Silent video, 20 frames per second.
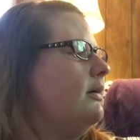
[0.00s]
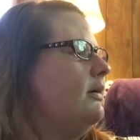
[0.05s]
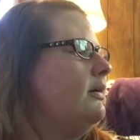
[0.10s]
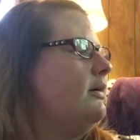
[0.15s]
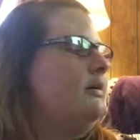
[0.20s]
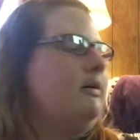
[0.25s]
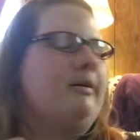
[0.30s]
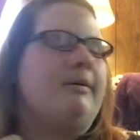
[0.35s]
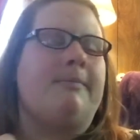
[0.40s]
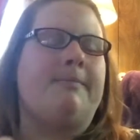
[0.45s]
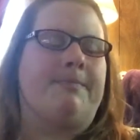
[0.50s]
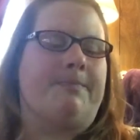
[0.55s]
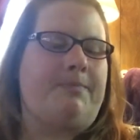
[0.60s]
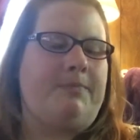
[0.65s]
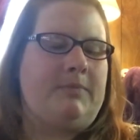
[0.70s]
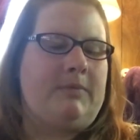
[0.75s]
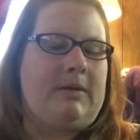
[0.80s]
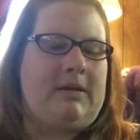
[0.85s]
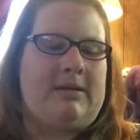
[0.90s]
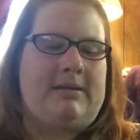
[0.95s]

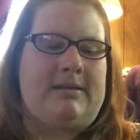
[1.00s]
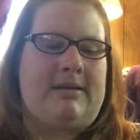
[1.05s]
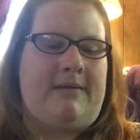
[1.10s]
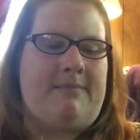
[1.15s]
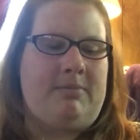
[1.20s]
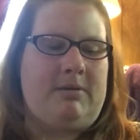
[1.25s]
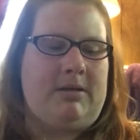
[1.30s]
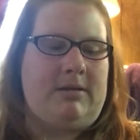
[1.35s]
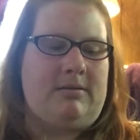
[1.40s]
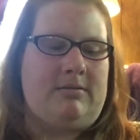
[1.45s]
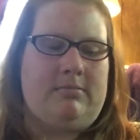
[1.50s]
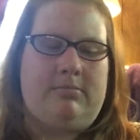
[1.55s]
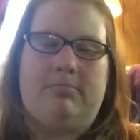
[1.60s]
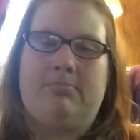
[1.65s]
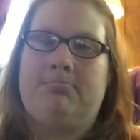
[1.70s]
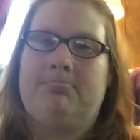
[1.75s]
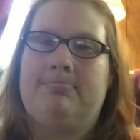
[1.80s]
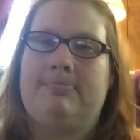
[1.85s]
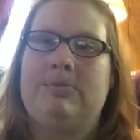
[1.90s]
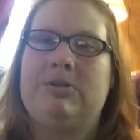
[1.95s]
because I've been
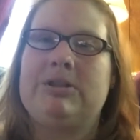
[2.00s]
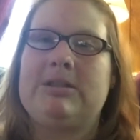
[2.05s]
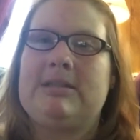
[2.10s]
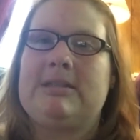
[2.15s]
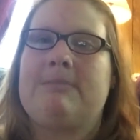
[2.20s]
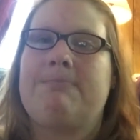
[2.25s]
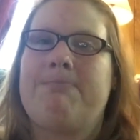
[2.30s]
just